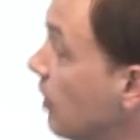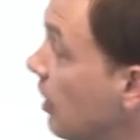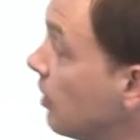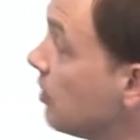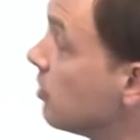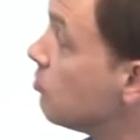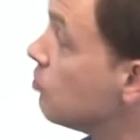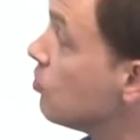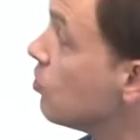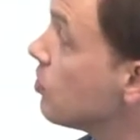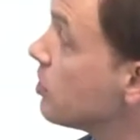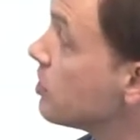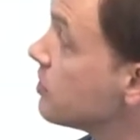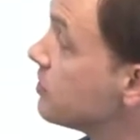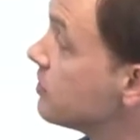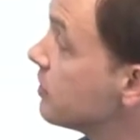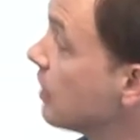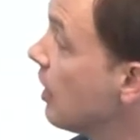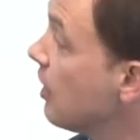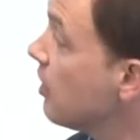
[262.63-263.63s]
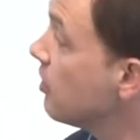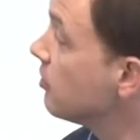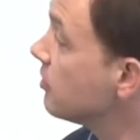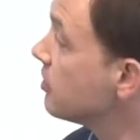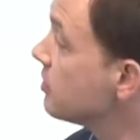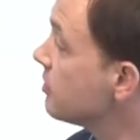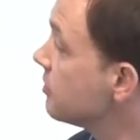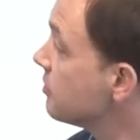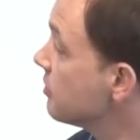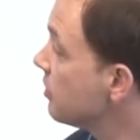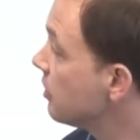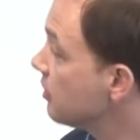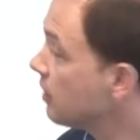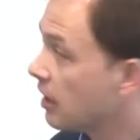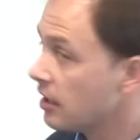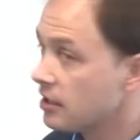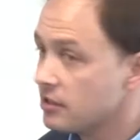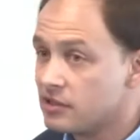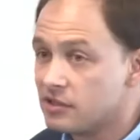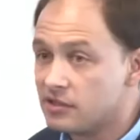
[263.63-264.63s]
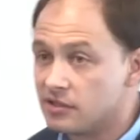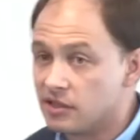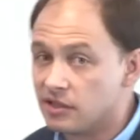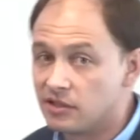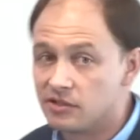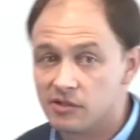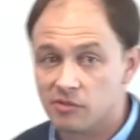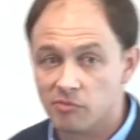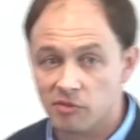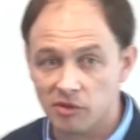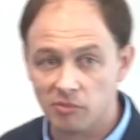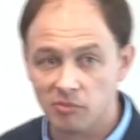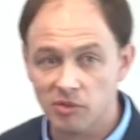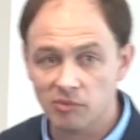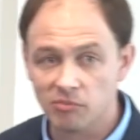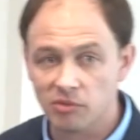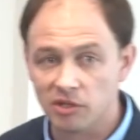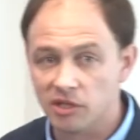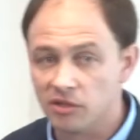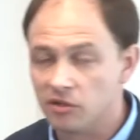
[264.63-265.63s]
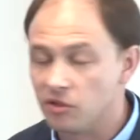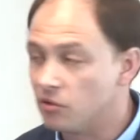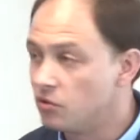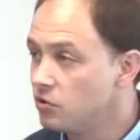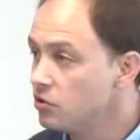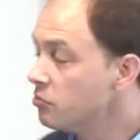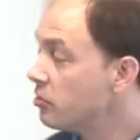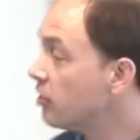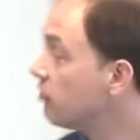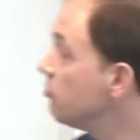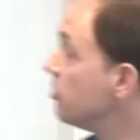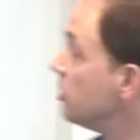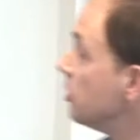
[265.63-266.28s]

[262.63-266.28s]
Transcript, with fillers: at a broader scale, this is an analysis that some of the people in the room have